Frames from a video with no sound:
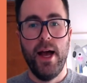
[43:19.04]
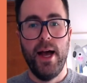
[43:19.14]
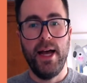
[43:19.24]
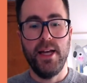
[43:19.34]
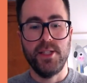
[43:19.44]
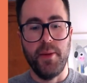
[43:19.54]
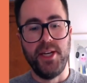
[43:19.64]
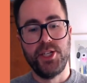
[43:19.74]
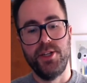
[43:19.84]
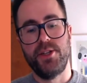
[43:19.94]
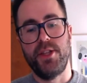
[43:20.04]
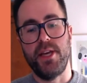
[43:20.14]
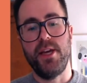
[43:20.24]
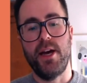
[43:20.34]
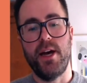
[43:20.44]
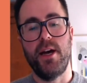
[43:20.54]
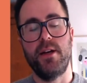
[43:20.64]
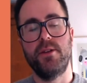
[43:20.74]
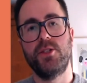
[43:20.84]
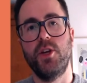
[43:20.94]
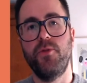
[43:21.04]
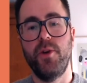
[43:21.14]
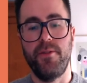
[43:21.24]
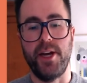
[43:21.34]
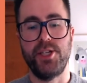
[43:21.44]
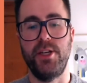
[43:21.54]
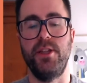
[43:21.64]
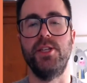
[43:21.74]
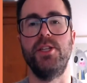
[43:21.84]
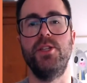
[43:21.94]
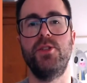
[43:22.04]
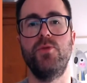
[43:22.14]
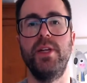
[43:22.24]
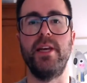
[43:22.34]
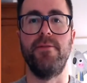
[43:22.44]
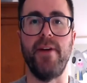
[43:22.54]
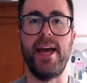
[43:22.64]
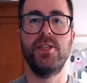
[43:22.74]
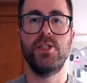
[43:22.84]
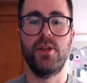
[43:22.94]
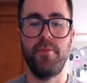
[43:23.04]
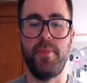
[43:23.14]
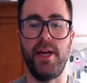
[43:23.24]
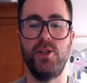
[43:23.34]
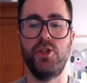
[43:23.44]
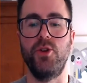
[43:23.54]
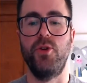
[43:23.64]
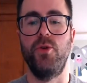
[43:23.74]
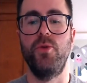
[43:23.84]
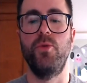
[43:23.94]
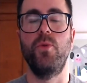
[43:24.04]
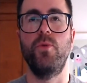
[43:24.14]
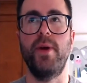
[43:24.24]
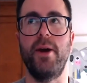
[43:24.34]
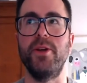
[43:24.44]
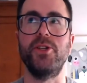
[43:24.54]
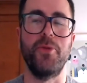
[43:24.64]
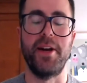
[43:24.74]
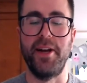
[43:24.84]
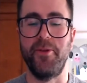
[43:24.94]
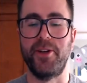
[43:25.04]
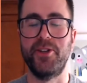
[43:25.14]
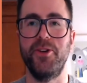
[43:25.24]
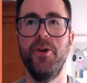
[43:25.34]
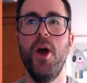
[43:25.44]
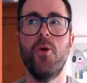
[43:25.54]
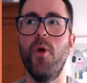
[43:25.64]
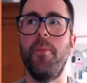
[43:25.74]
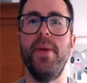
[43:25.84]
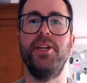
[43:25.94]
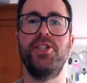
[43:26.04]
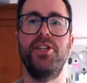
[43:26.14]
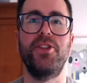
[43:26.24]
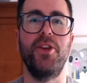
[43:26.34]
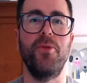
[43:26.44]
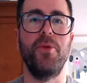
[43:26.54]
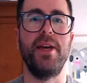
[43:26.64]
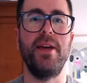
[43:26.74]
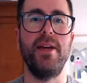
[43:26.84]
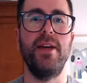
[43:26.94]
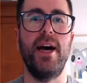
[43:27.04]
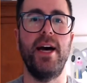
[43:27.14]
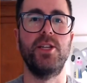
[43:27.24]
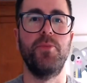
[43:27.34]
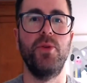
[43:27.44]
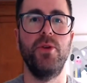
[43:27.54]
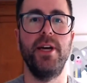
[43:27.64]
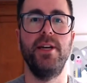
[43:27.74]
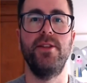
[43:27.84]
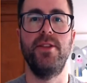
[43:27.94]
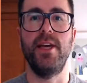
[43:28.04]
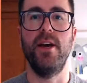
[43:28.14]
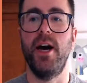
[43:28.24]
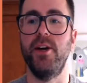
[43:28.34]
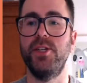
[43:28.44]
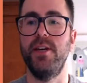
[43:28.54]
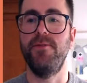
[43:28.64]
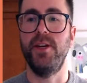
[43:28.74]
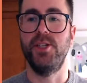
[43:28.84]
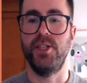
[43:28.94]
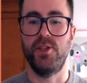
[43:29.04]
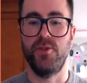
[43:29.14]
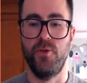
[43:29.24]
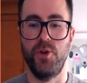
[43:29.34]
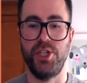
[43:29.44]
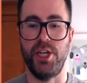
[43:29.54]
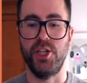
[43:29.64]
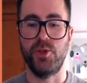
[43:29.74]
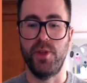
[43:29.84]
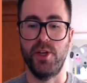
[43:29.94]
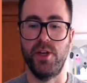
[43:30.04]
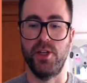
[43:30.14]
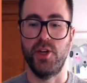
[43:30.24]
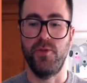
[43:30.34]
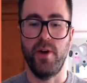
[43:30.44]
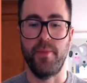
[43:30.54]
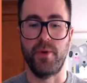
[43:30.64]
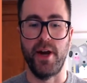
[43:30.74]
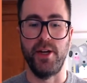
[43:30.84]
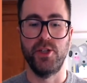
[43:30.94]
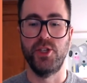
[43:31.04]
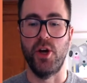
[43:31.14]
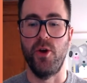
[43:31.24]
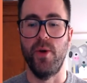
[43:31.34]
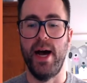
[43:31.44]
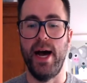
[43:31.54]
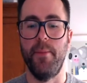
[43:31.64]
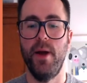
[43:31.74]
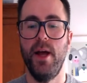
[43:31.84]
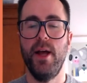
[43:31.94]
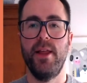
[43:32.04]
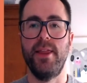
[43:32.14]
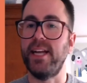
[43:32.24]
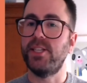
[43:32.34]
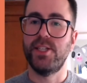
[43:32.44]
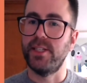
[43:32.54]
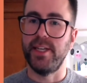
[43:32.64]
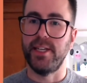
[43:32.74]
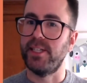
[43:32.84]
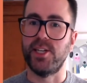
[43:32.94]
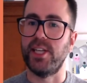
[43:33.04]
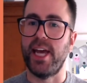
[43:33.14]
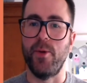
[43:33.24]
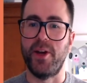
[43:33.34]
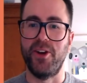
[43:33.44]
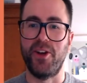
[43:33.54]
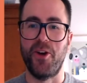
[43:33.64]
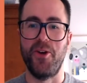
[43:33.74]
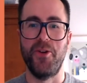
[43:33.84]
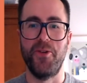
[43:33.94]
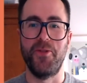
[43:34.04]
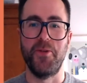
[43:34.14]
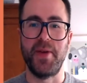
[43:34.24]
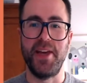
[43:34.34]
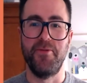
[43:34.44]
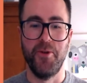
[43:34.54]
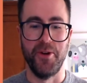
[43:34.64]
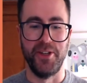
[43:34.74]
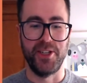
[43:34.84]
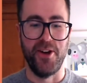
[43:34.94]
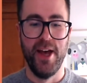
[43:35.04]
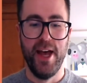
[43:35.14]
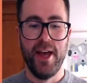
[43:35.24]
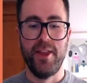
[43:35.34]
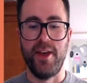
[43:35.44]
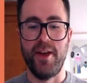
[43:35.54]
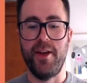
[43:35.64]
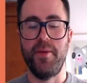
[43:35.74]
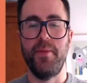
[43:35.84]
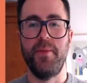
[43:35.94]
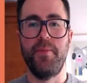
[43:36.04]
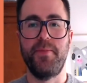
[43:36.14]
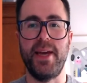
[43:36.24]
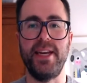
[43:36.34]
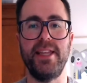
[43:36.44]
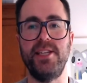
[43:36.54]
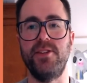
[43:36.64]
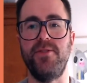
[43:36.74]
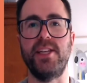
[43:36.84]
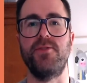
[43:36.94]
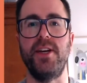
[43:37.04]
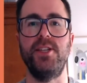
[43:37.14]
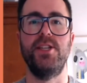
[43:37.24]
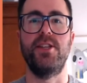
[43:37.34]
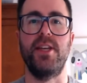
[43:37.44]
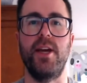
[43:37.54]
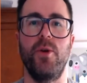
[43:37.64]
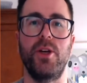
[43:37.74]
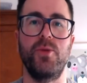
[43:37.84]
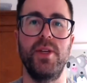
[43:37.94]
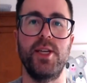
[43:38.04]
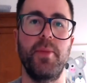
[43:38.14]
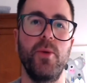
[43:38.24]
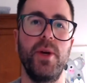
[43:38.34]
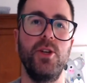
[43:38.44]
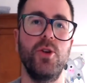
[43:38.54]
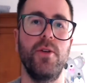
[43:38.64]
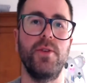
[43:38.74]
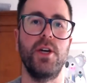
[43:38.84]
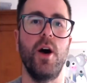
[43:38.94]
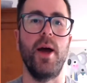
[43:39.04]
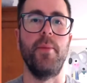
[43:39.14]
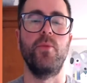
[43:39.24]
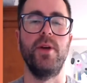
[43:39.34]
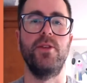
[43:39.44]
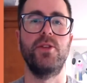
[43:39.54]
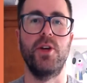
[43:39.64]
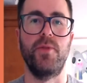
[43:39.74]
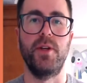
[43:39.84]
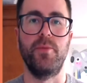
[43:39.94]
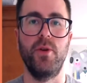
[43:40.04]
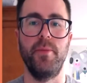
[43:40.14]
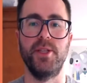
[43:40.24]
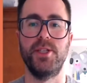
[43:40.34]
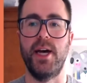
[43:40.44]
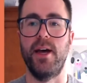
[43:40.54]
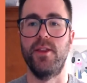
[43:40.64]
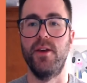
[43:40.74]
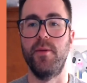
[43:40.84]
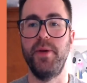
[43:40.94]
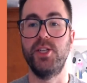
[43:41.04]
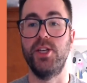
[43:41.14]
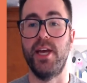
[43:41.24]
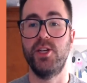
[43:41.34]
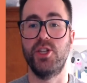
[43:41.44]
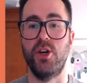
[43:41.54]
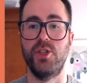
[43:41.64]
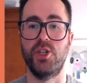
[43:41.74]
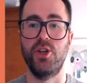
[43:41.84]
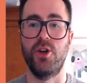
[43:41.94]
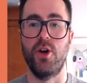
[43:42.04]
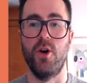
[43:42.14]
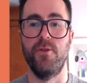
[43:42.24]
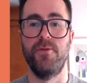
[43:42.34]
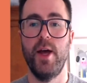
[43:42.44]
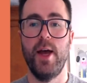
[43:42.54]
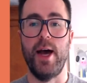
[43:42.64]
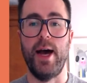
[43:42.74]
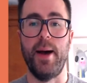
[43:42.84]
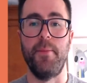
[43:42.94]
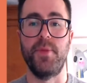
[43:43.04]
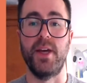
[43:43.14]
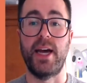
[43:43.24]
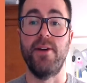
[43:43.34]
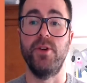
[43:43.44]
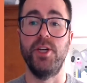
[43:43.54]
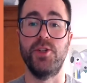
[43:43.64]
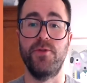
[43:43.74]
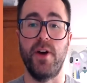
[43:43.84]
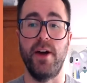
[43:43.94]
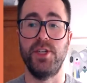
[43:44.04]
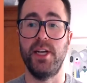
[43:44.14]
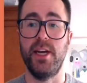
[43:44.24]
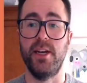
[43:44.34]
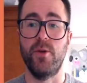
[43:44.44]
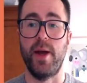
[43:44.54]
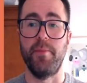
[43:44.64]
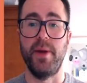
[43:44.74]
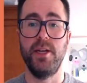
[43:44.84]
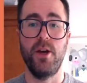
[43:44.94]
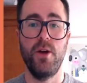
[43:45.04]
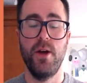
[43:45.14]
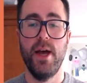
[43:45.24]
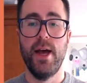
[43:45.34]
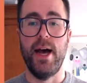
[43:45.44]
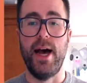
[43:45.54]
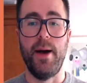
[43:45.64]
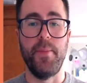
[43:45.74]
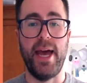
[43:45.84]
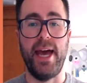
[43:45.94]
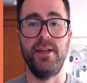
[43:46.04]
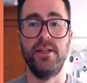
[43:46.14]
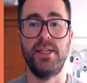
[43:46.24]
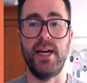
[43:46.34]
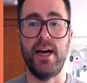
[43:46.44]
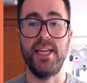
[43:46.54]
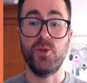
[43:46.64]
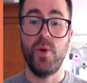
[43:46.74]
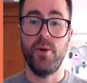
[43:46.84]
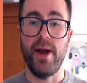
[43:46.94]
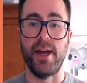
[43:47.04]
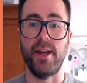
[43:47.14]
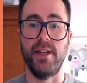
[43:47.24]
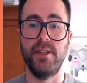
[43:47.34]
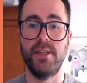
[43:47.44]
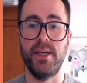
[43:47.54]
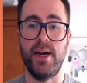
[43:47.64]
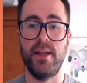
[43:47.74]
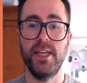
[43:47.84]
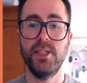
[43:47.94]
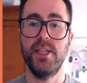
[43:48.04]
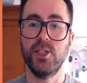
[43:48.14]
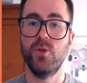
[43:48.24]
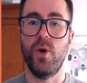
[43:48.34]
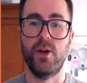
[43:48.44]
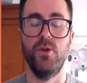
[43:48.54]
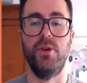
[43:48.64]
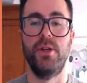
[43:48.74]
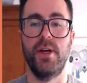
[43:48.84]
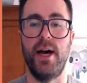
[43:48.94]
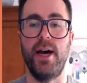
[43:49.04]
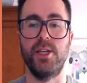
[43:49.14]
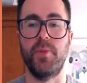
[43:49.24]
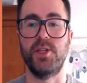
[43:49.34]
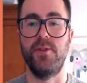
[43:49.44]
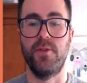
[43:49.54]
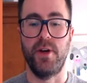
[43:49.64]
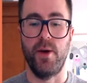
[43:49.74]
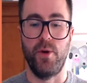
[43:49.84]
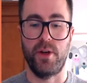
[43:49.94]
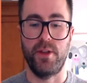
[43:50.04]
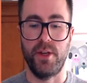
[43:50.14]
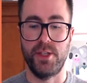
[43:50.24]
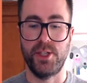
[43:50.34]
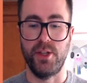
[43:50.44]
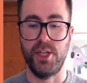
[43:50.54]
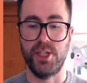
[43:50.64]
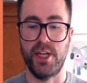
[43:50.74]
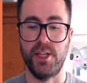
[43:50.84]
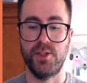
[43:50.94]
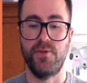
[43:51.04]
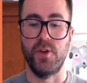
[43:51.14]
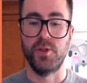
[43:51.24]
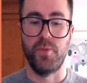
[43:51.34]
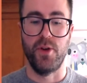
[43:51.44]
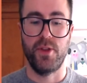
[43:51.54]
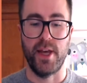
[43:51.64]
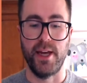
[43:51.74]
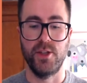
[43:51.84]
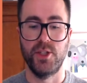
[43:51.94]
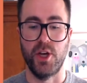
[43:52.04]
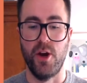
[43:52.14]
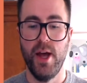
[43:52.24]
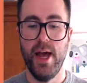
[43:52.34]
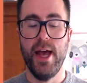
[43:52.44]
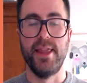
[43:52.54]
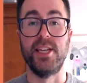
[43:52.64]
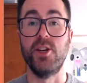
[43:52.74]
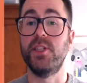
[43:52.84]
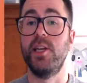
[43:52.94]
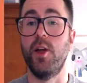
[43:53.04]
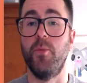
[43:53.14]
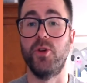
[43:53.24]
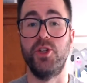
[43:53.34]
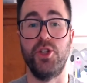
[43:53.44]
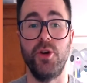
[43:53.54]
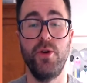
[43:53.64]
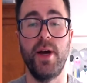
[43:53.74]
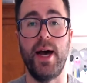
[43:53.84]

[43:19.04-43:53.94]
As I mentioned, the software innovation in this is really advanced compared to how we used to run a network too. Rob mentioned that we deployed the IoT features into 4G just with a software upgrade. So that's essentially how we're going to go from here forward. So getting these advanced features into the network is really something we can do over time with software deployments. The picture there shows a shot of the coverage of 5G in and around Bendigo. And that's where we're at. And that's quite good, especially for a network that's only just had its first birthday. So there's obviously a lot more to do.